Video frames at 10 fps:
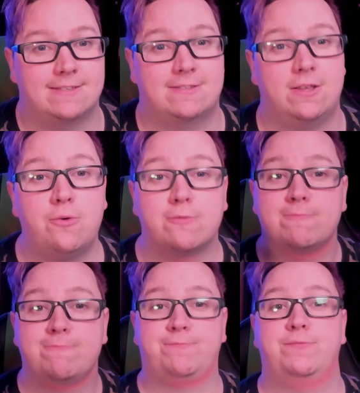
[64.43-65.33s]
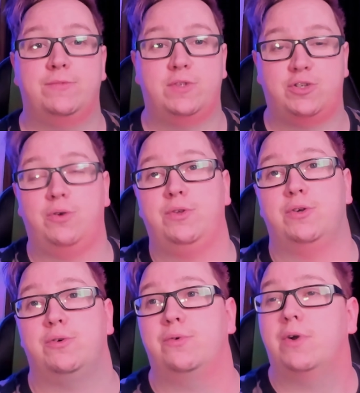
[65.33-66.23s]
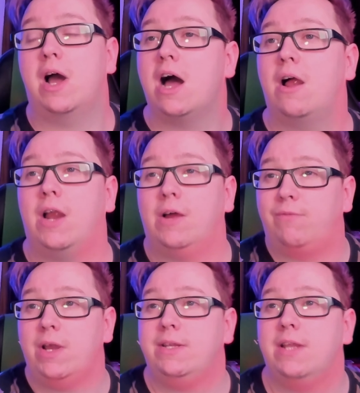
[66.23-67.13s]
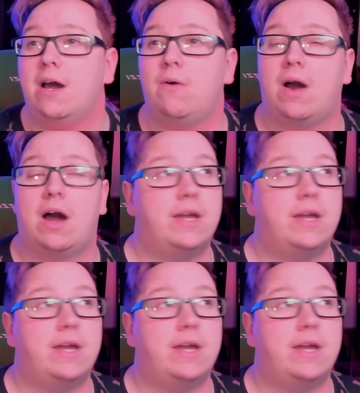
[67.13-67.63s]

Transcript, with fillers: So to show you, right now I